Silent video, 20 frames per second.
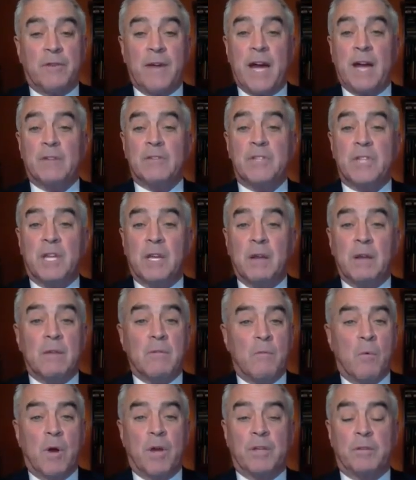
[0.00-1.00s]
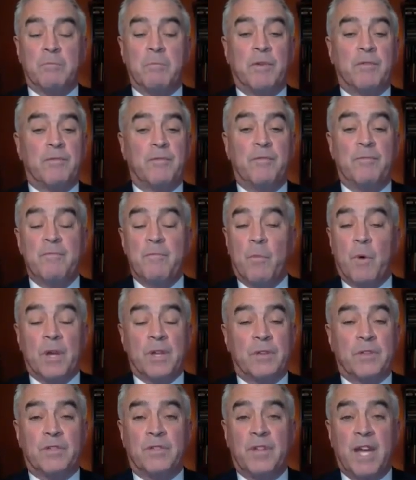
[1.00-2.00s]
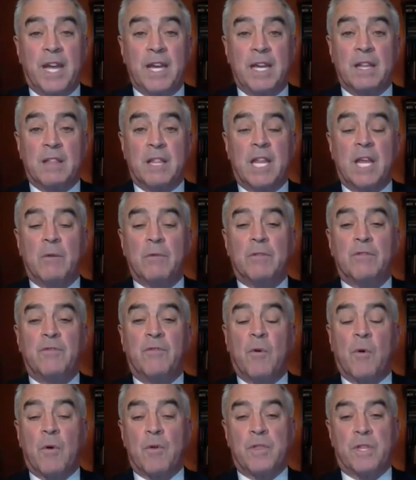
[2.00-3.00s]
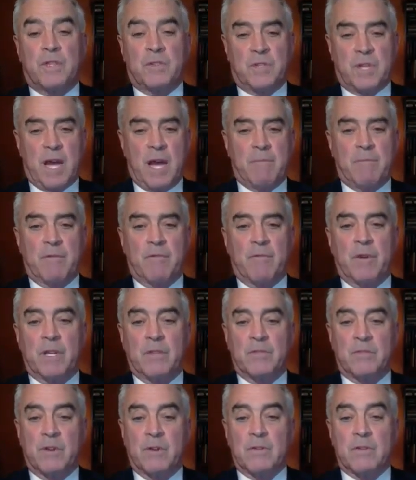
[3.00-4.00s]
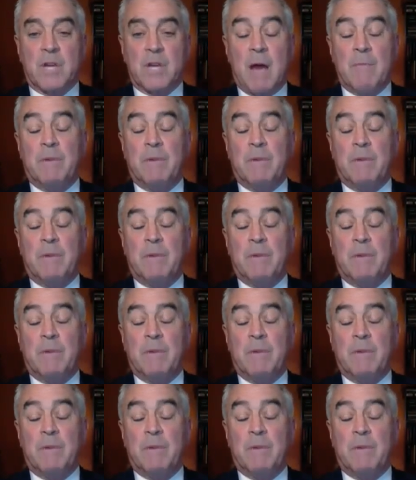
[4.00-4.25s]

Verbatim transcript: Fauci was was stating that he was for this type of research.